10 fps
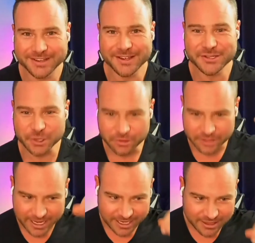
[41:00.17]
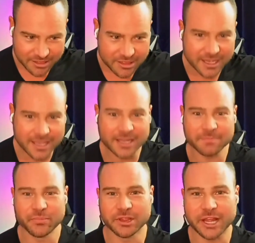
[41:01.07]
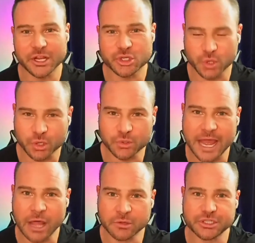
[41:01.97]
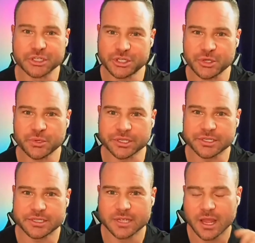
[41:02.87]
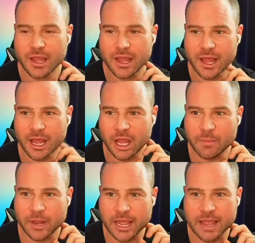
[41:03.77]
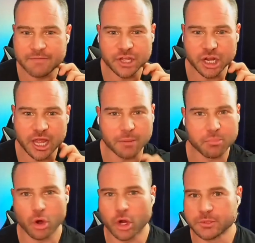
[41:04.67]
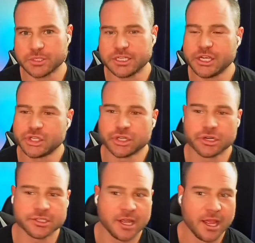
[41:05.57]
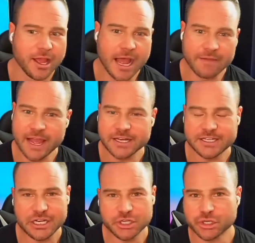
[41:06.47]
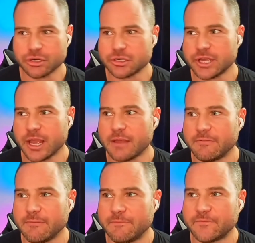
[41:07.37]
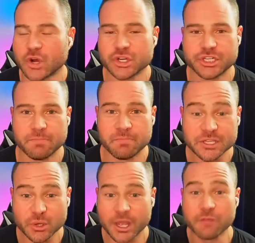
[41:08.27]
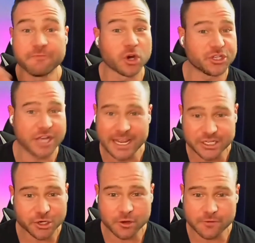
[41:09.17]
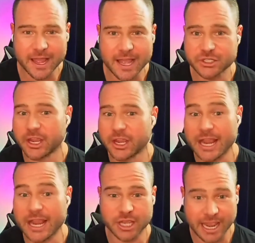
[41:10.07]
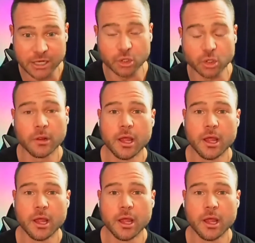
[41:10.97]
so they can then let it trickle down to the students. And I've done a lot of programs with teachers. I've gotten teachers mental health first aid certified, so they can actually handle